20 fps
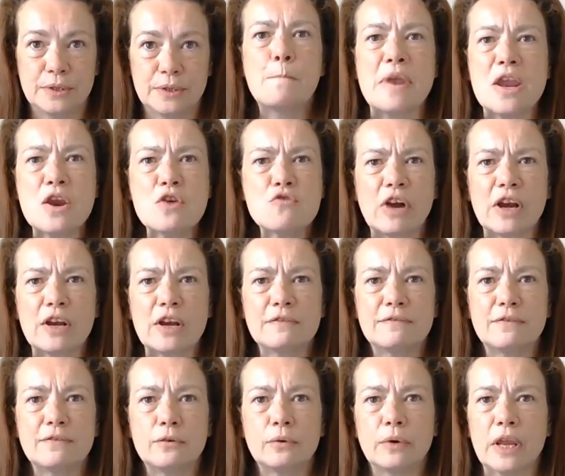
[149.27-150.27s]
Be
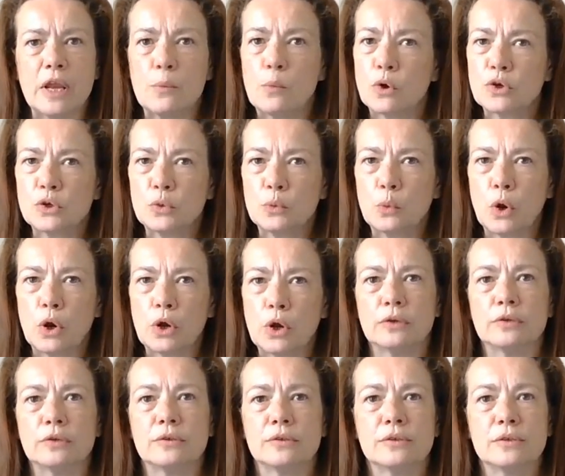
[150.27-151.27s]
grateful it wasn't
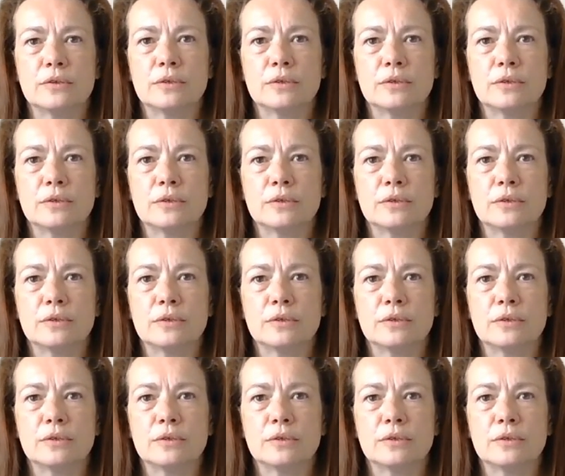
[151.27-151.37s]
worse.